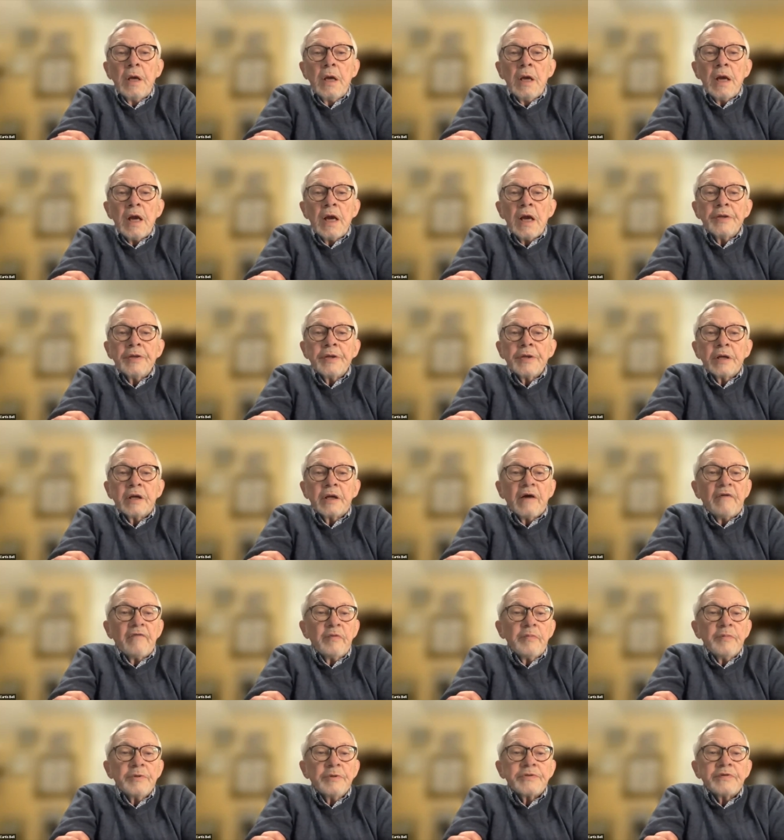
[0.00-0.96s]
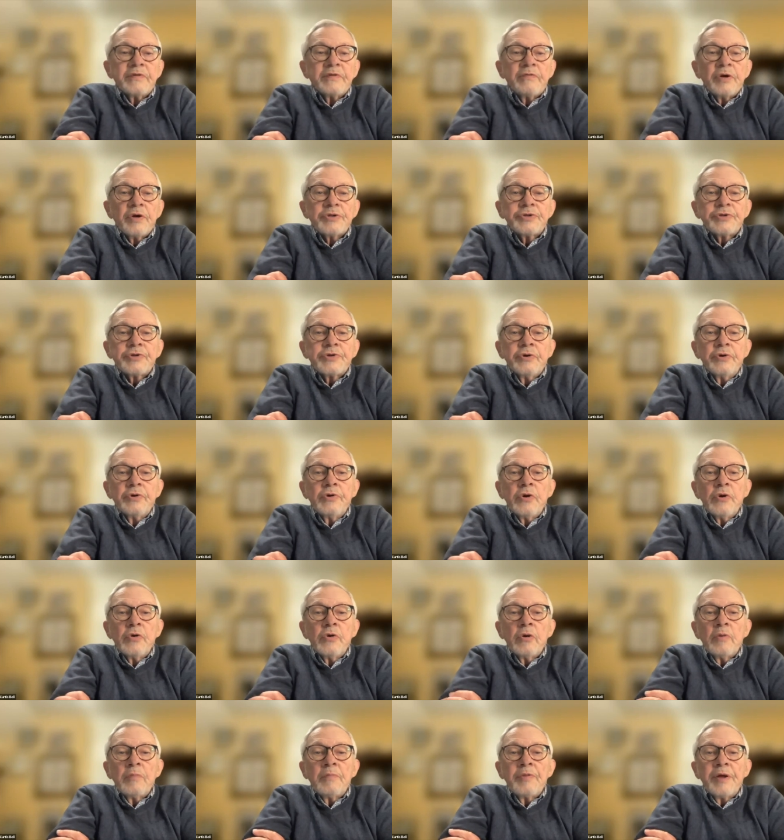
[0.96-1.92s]
and the governments of Western
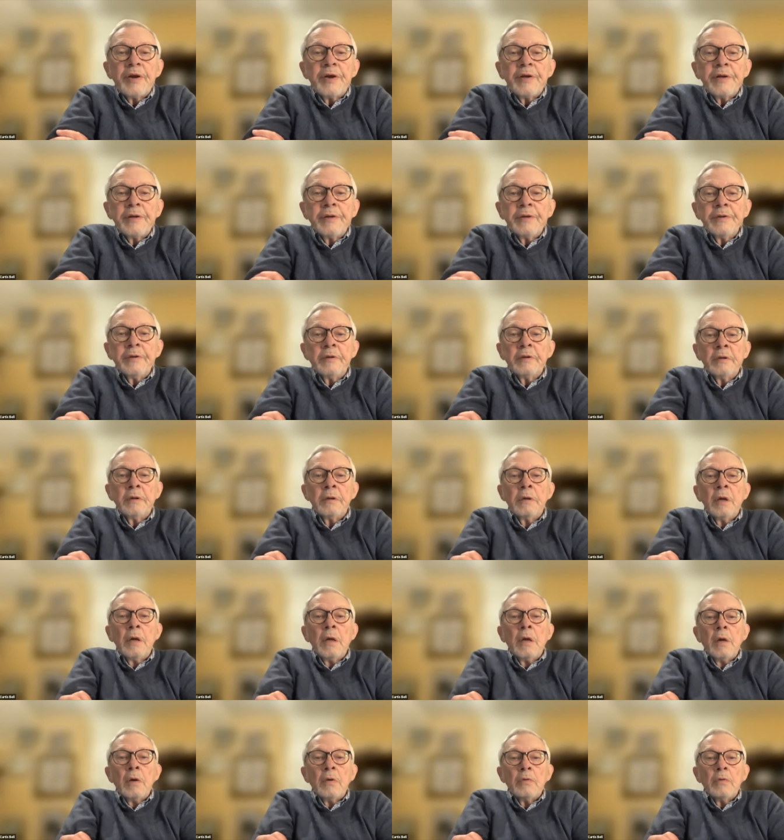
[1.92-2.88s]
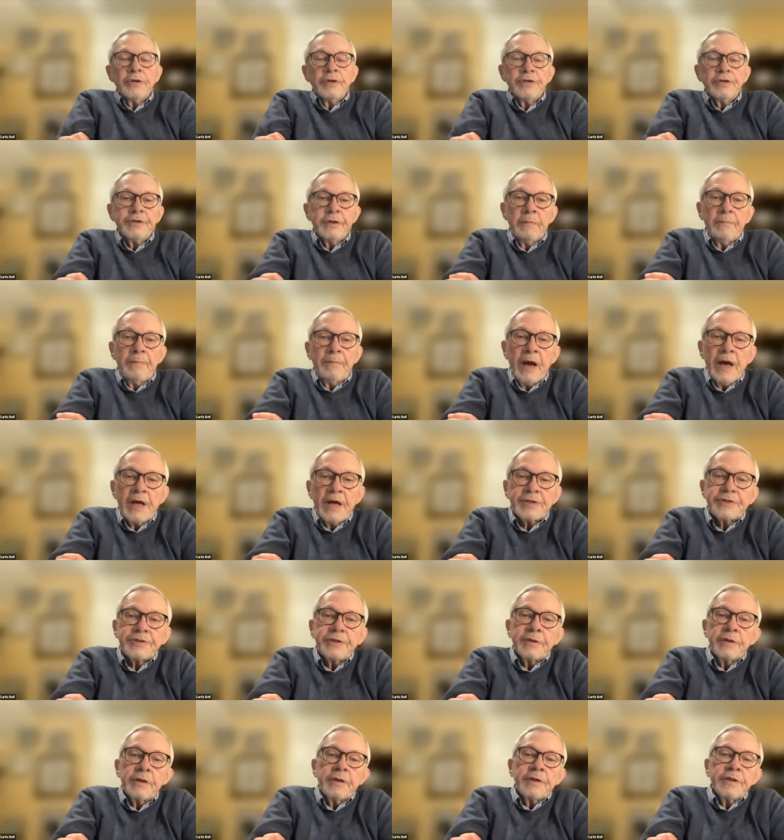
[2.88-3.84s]
Europe that, in the recent
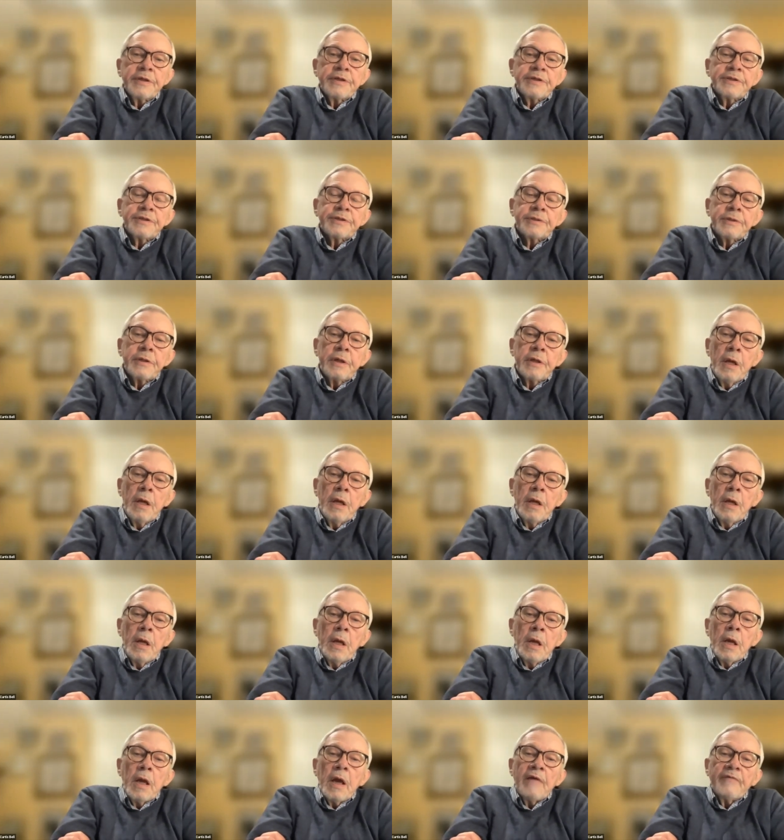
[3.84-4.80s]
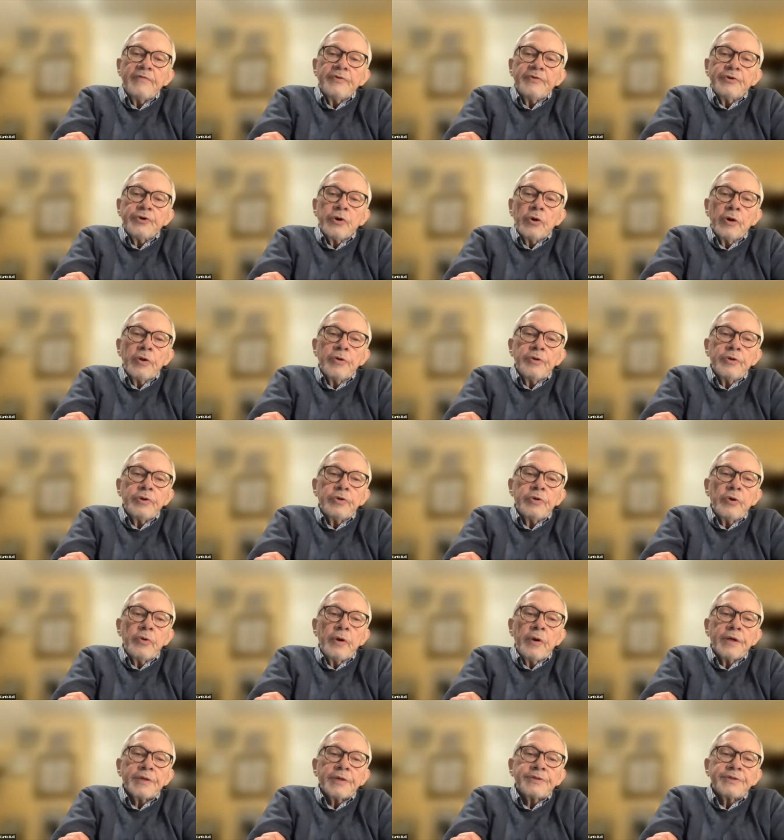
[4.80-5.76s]
past at least, have joined the
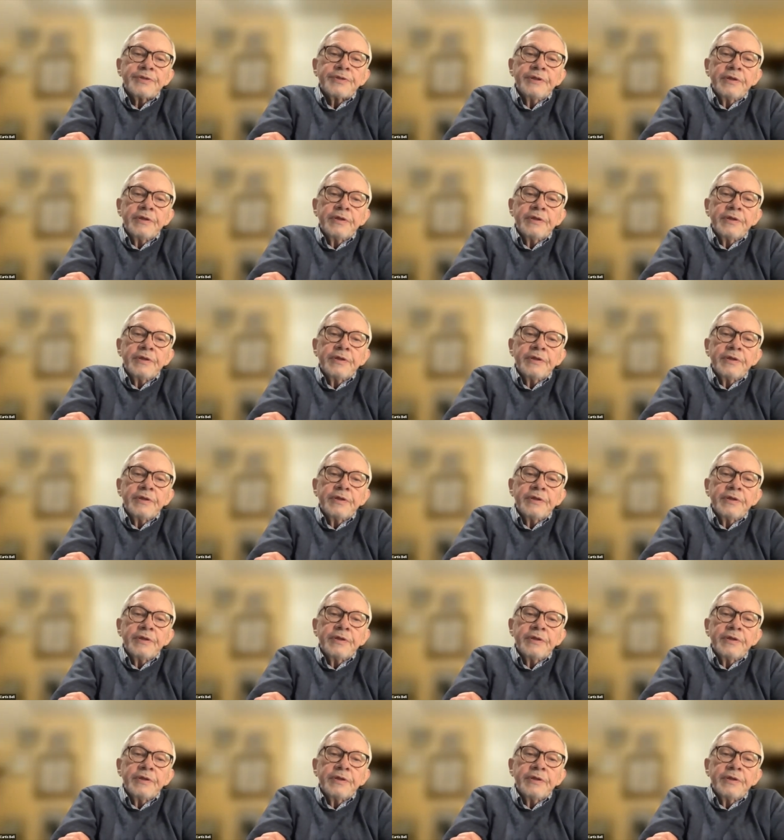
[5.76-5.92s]
U.S.